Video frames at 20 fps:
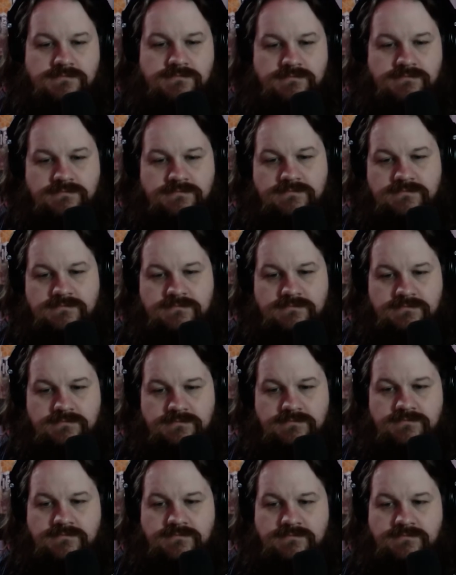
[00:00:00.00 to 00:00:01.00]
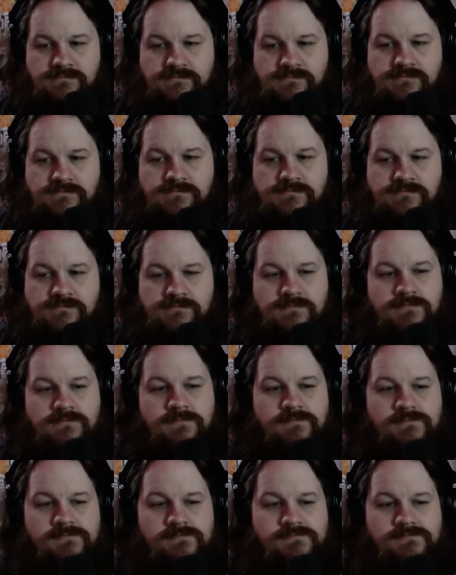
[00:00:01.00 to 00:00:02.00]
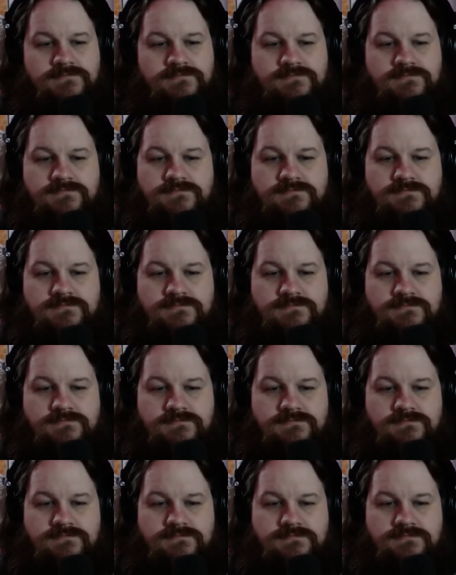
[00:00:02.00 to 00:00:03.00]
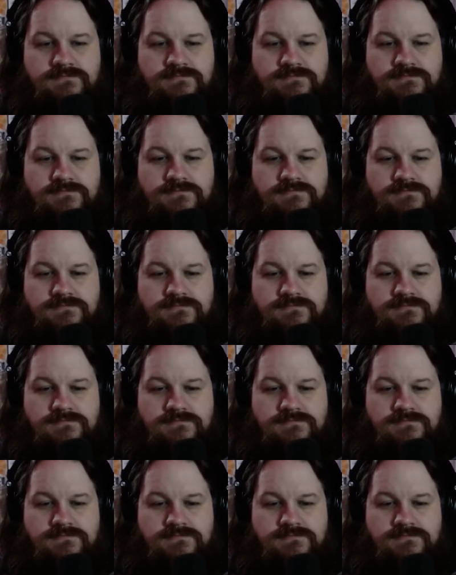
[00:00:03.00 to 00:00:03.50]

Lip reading: [no speech]